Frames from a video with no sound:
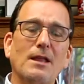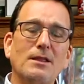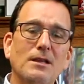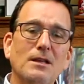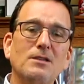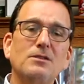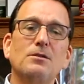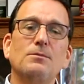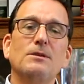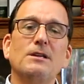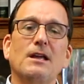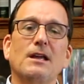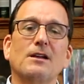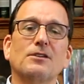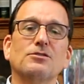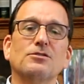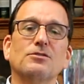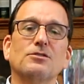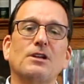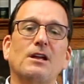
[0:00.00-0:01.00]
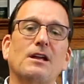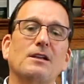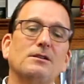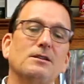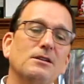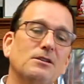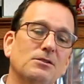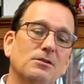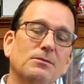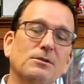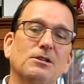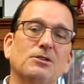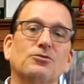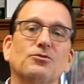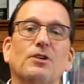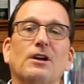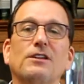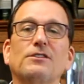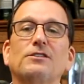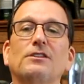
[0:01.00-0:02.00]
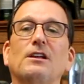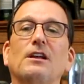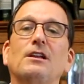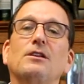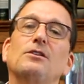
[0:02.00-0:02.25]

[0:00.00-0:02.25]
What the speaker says: need to be answered and need to be addressed,